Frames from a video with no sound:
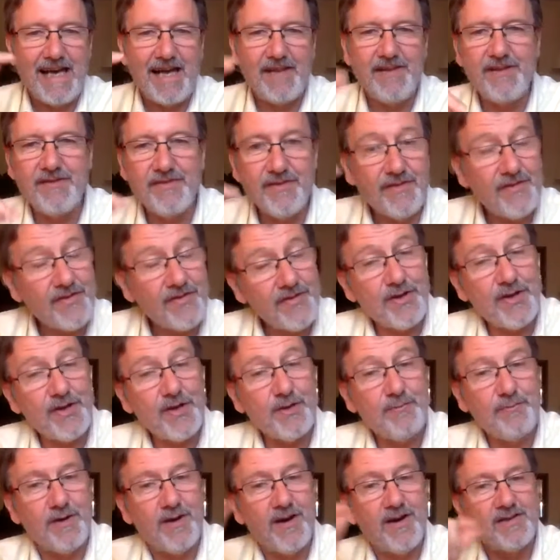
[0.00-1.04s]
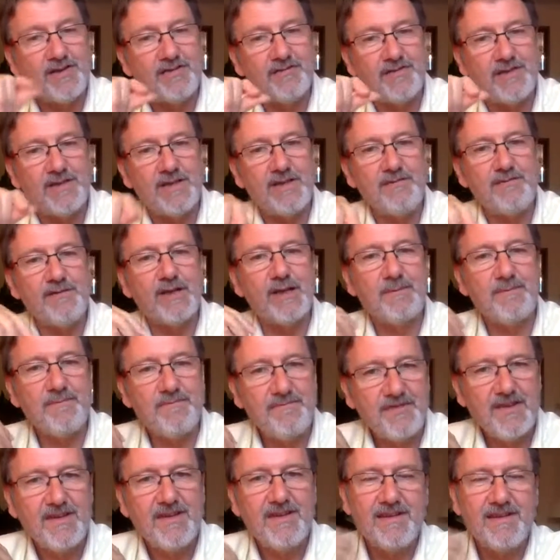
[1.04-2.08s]
And then the third part of the evening
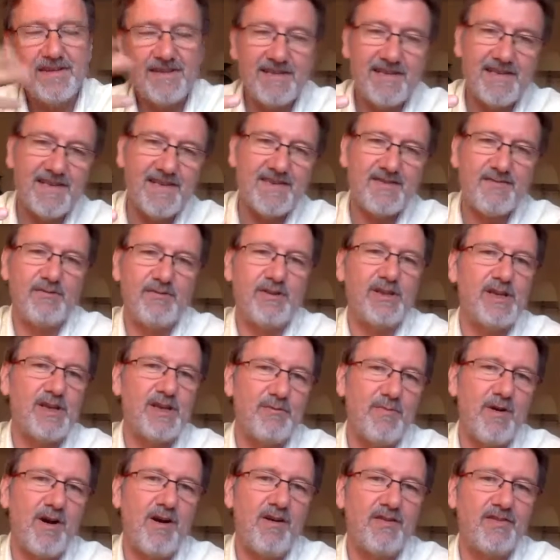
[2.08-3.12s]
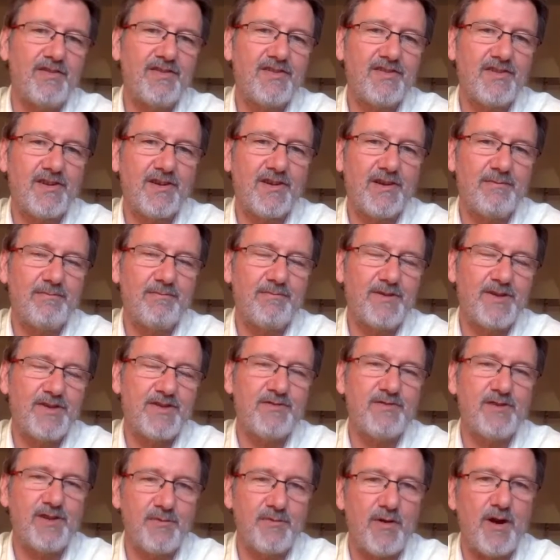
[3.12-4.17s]
is really about
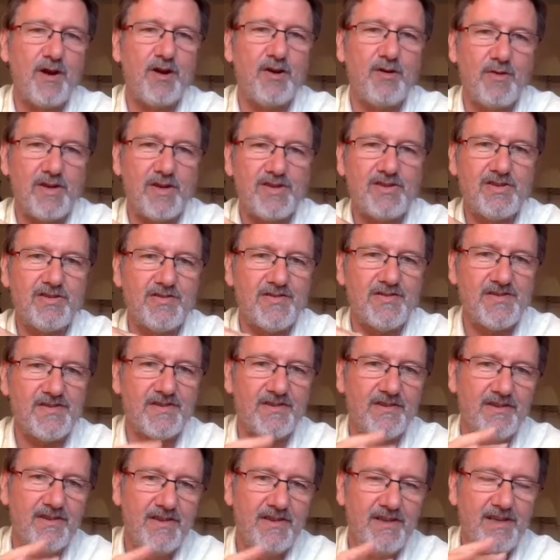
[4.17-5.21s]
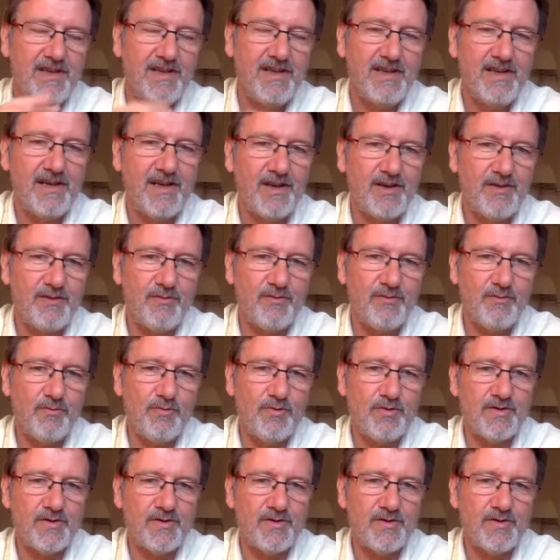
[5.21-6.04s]
it's really about questions and